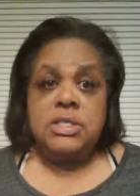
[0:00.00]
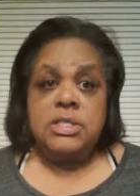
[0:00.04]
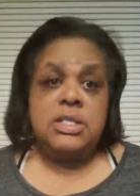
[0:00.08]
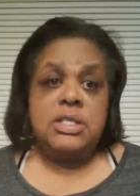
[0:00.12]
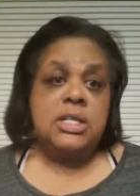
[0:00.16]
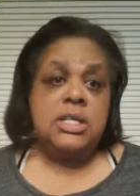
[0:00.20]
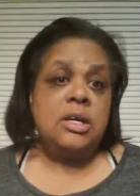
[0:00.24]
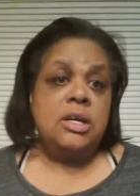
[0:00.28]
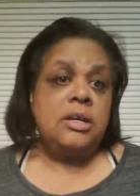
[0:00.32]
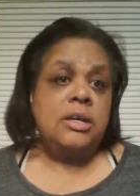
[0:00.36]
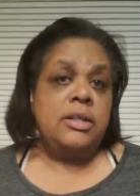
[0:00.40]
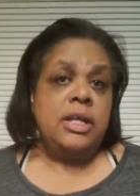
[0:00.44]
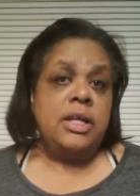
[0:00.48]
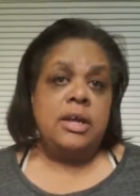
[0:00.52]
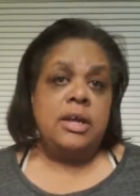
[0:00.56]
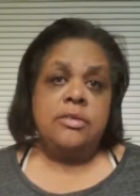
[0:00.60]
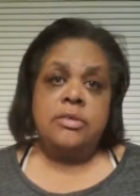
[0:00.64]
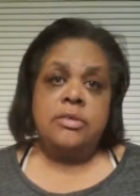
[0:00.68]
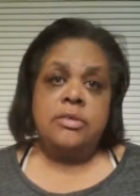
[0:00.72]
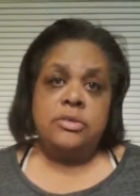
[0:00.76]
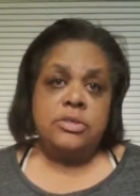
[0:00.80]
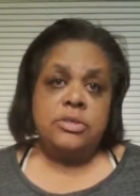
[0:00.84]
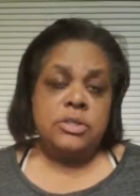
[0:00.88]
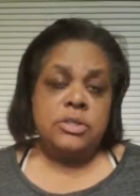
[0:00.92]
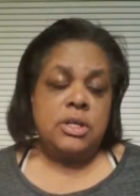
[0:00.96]
see all that
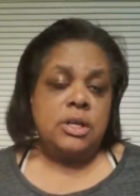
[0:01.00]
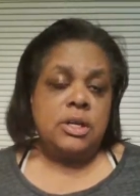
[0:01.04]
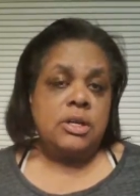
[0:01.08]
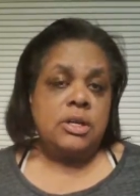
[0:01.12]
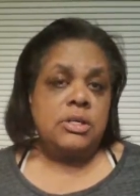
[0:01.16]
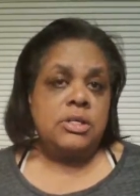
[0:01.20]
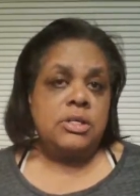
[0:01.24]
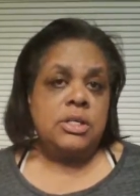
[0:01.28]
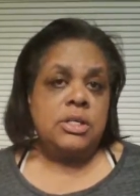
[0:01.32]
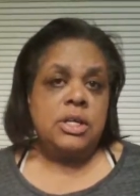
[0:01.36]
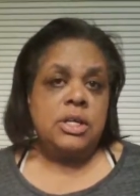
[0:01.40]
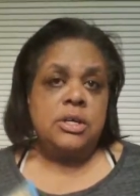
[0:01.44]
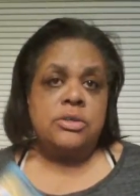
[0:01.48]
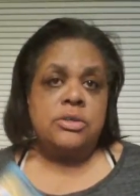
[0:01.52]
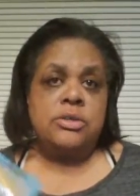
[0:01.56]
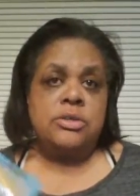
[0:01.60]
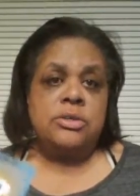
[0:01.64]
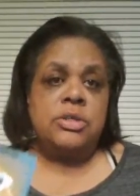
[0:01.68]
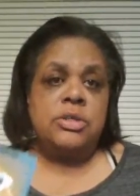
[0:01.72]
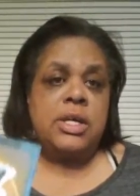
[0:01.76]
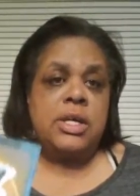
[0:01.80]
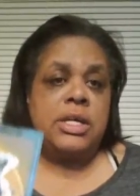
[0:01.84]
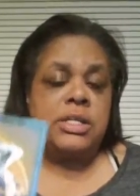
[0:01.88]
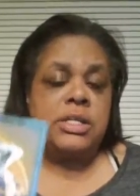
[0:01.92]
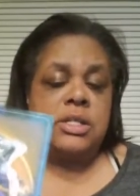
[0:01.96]
in those cards, Leo, so
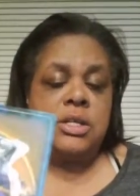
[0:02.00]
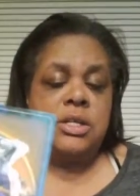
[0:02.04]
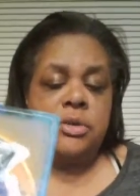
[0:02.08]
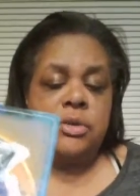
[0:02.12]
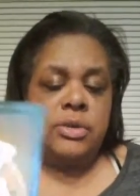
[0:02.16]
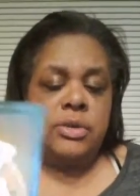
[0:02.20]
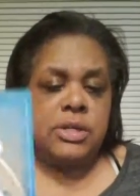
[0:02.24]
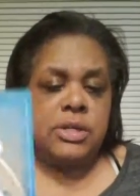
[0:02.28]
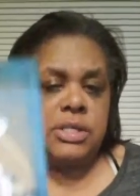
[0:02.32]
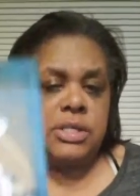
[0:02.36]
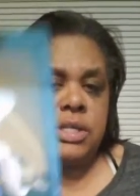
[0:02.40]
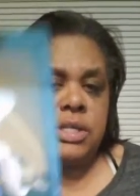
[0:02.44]
that's talking to